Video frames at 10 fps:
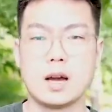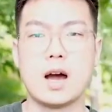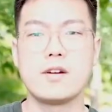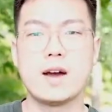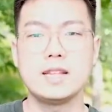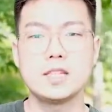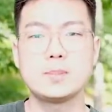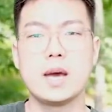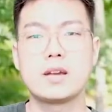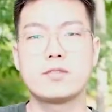I've had this
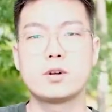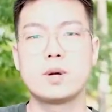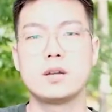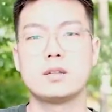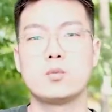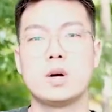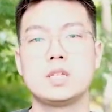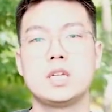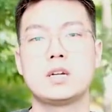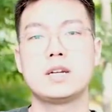bag for around
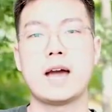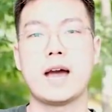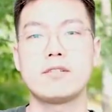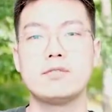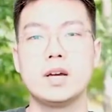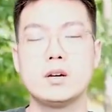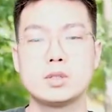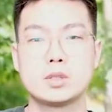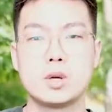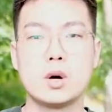one year and a half now,
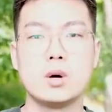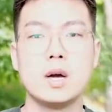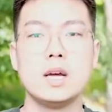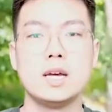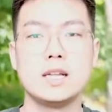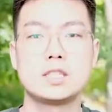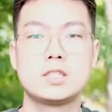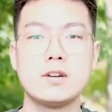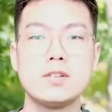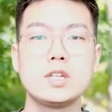so it's
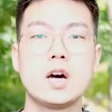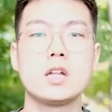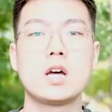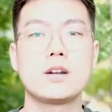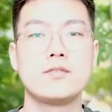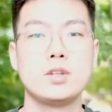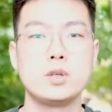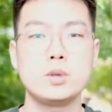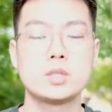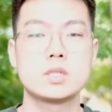definitely got a lot of
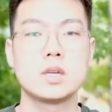use,